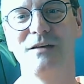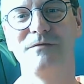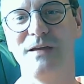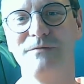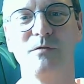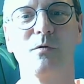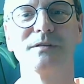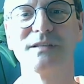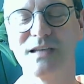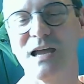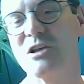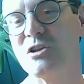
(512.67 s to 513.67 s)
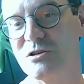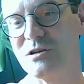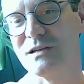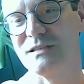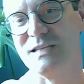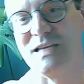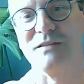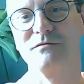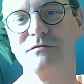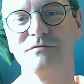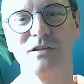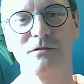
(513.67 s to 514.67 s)
if you want to get a good idea
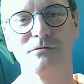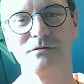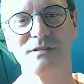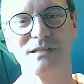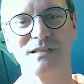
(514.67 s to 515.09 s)
of children's